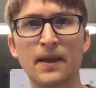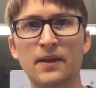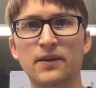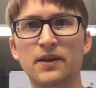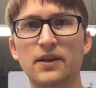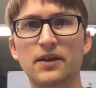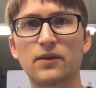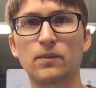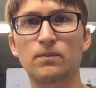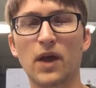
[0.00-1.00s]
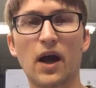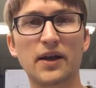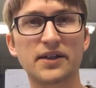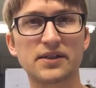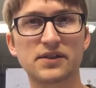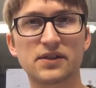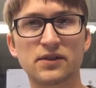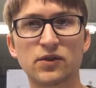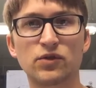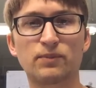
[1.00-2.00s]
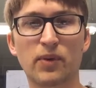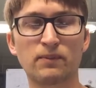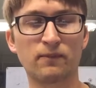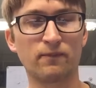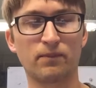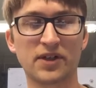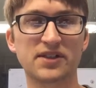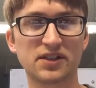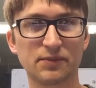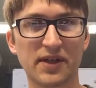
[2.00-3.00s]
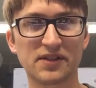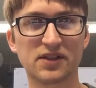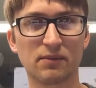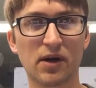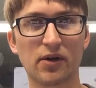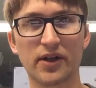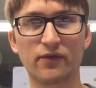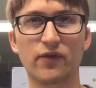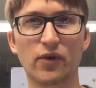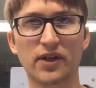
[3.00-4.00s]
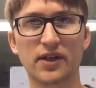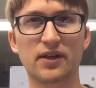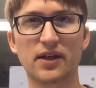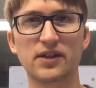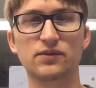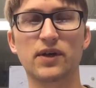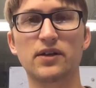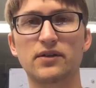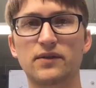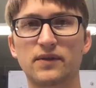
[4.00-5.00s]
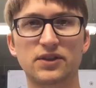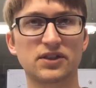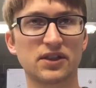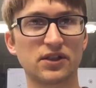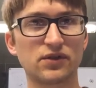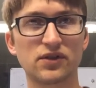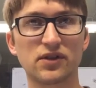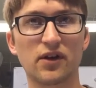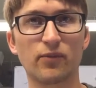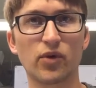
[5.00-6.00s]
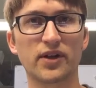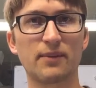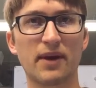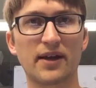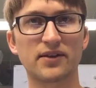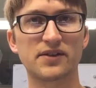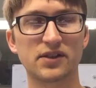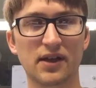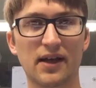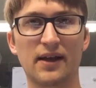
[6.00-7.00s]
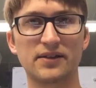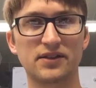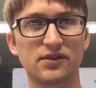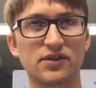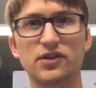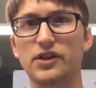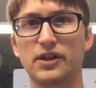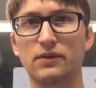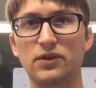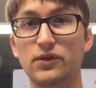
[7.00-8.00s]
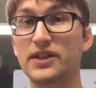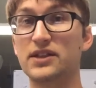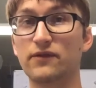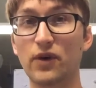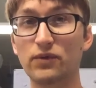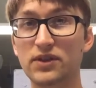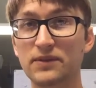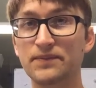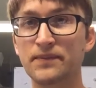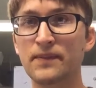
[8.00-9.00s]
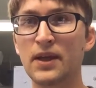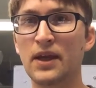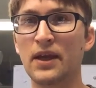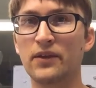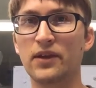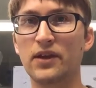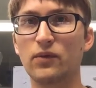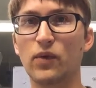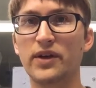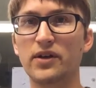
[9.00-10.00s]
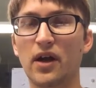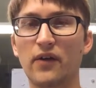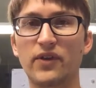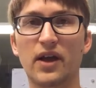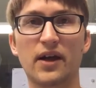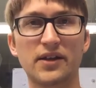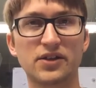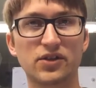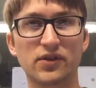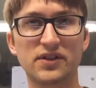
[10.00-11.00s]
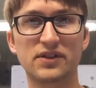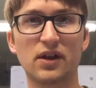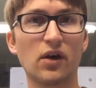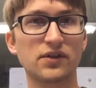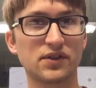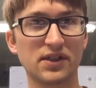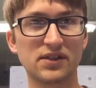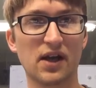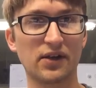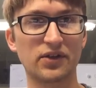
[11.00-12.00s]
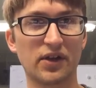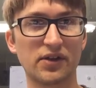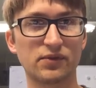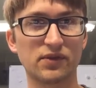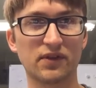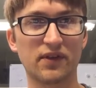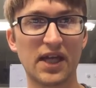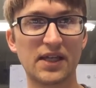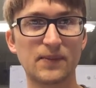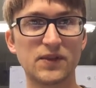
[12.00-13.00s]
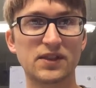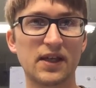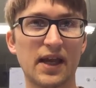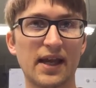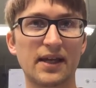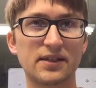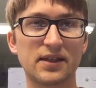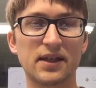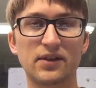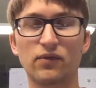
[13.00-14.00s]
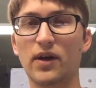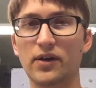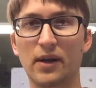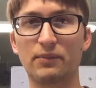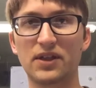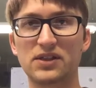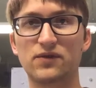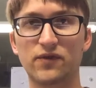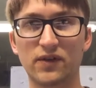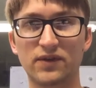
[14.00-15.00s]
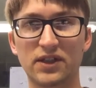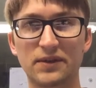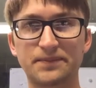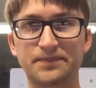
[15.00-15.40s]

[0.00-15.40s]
The audience who participates tomorrow in voting as well, just a user of Board Game Atlas. As a user, you get to vote. The winner of the audience choice also gets $100 worth of games, and the runner-up gets $50.